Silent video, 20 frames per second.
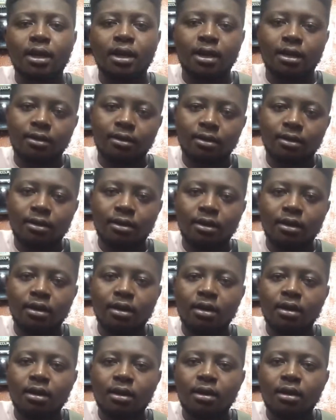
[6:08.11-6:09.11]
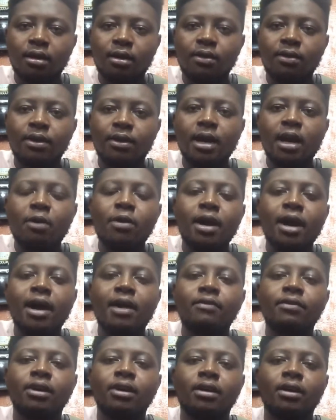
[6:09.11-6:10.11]
And there we
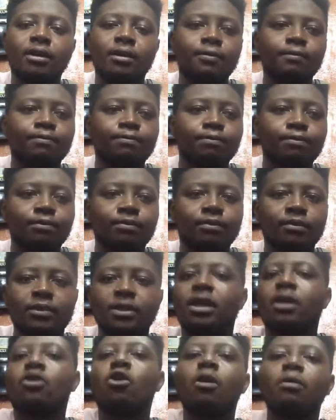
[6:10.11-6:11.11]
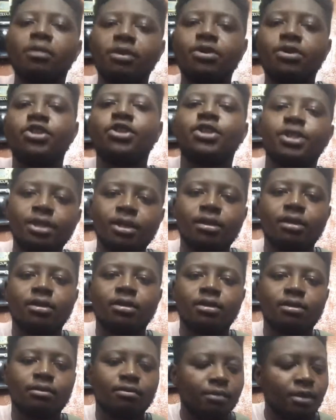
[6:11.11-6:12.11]
have the common G
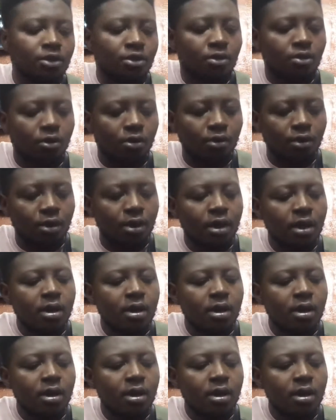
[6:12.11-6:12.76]
major chord.